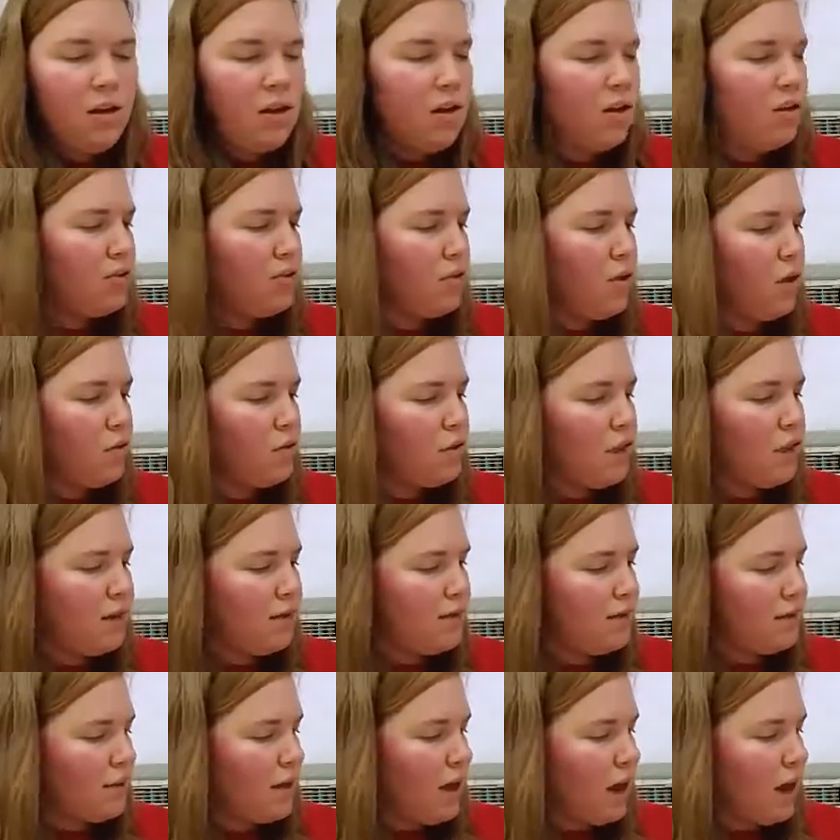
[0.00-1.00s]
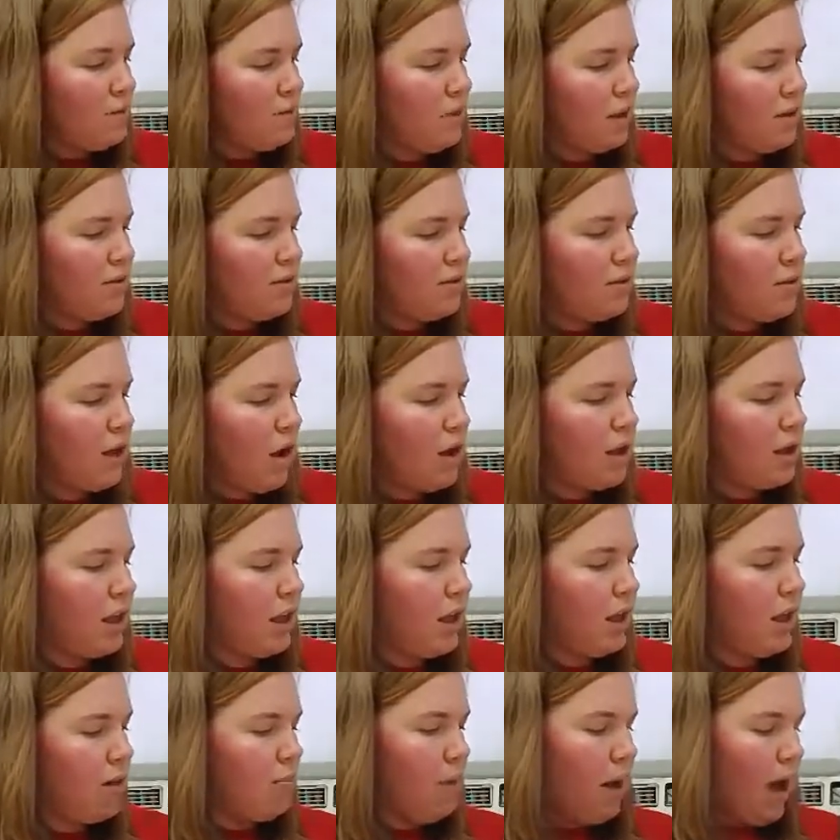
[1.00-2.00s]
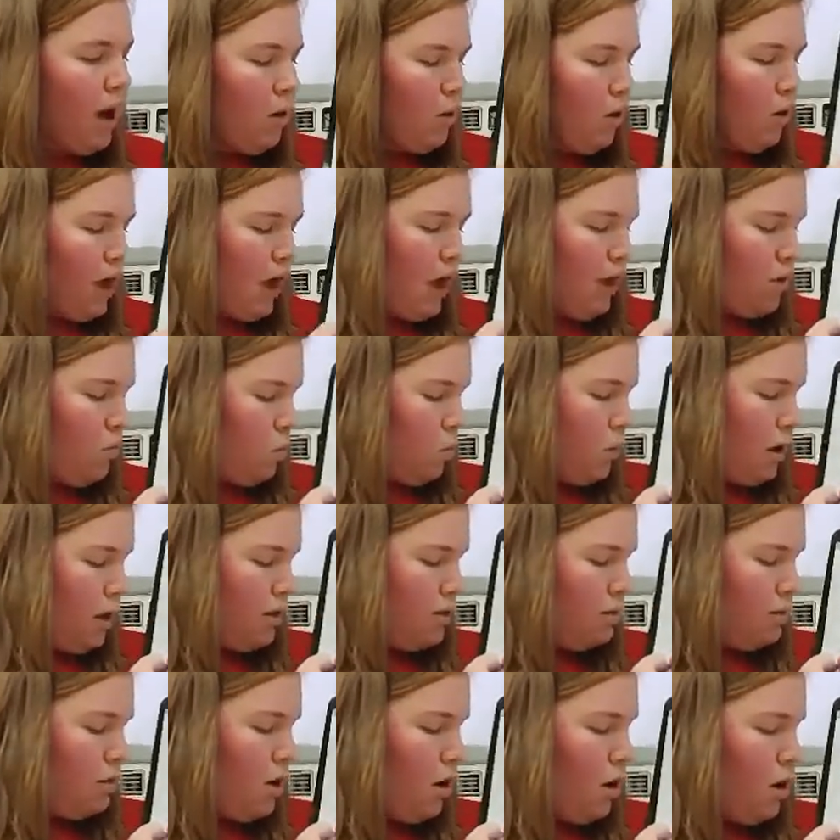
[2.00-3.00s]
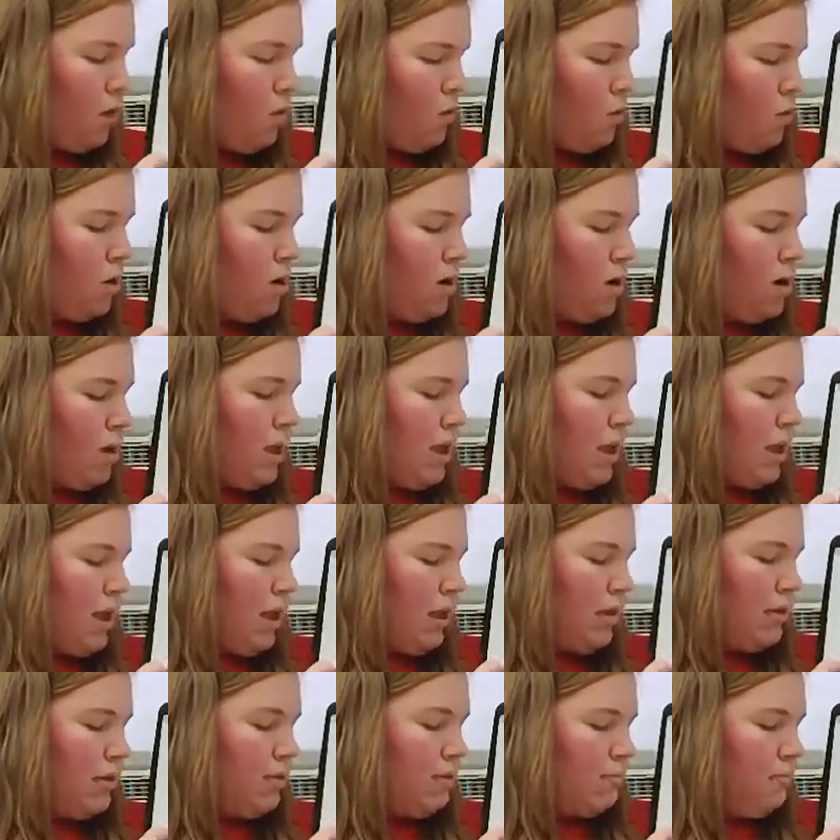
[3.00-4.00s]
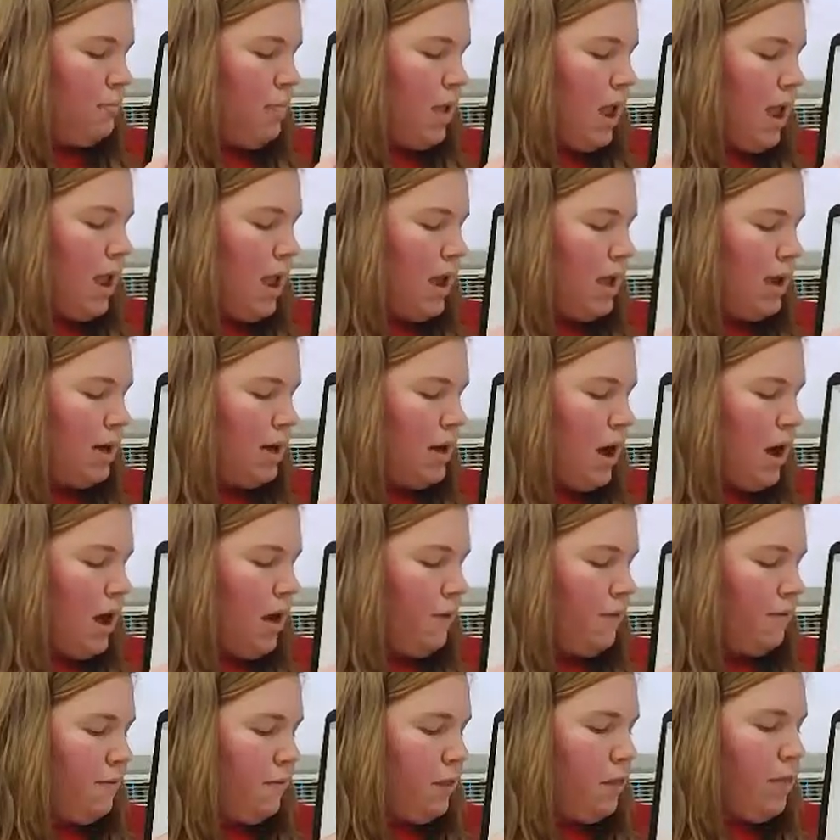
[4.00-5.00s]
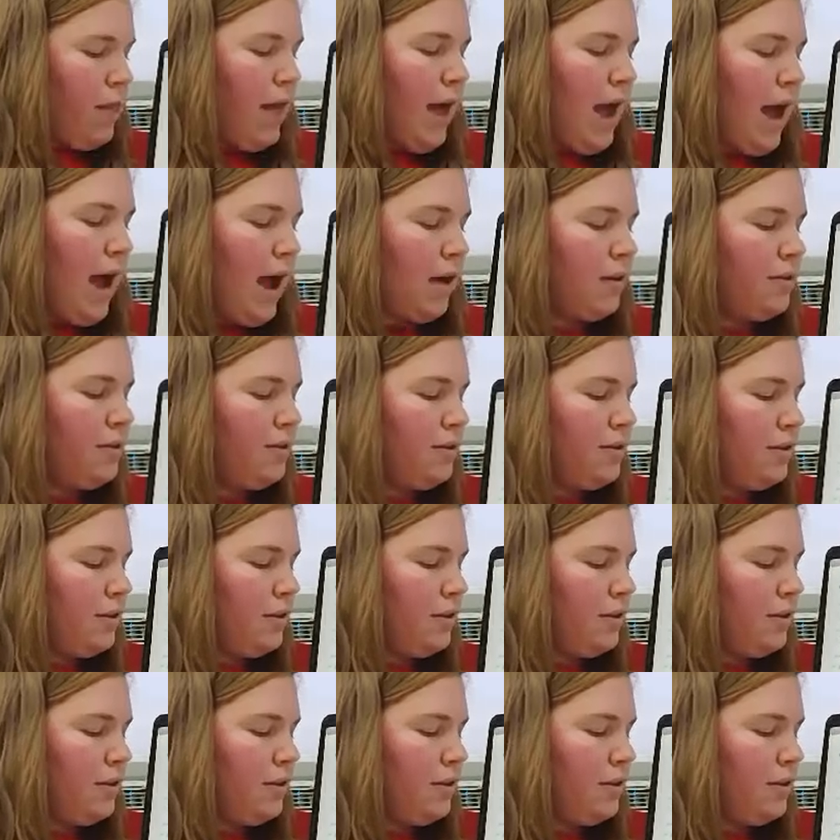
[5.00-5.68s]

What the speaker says: So this time it's talking about a window is made of glass.